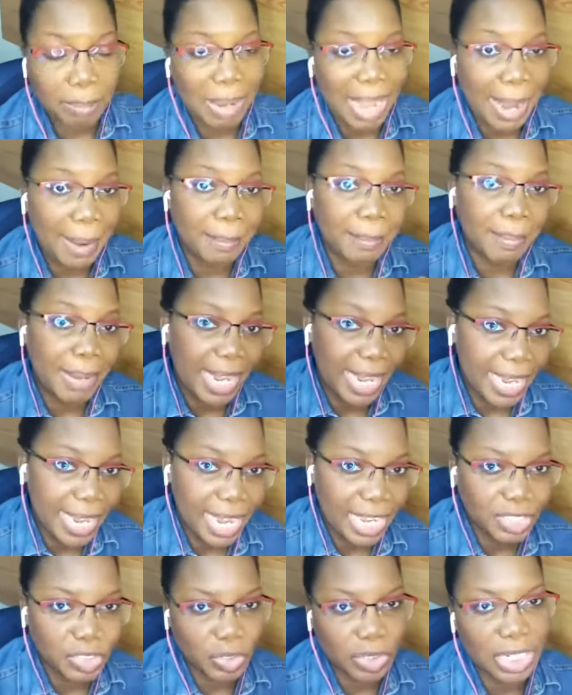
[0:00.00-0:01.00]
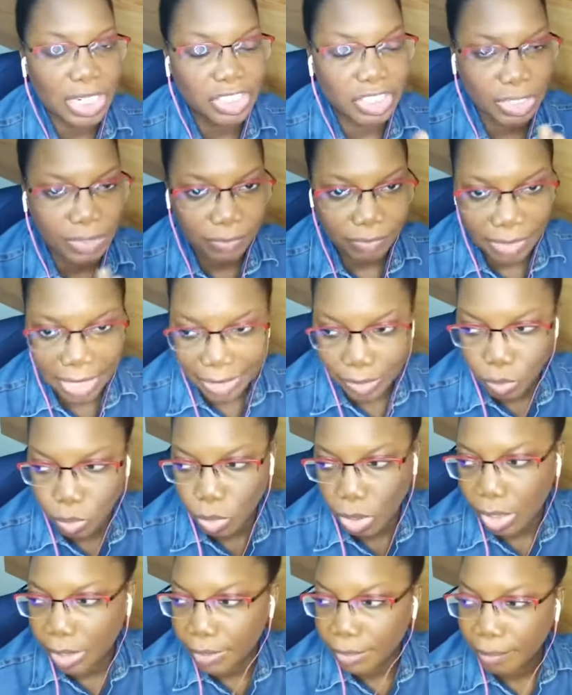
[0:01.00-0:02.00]
By May, I should achieve that
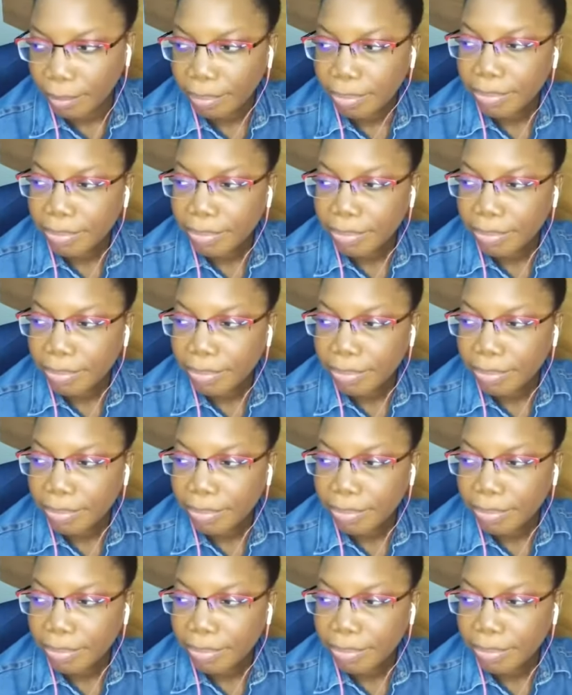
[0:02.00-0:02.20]
one.